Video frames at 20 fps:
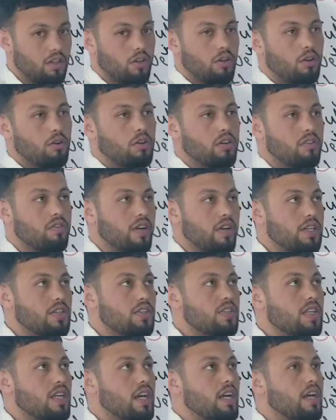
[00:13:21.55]
Or if I
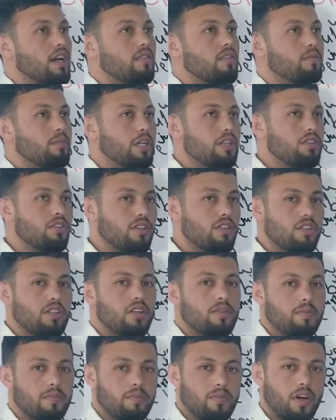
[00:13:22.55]
say I have painted
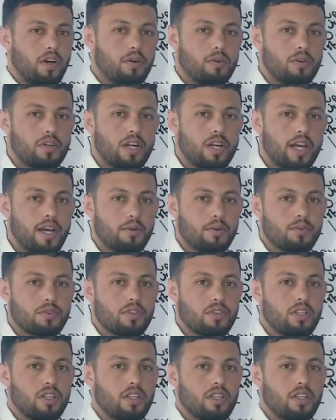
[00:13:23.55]
our house.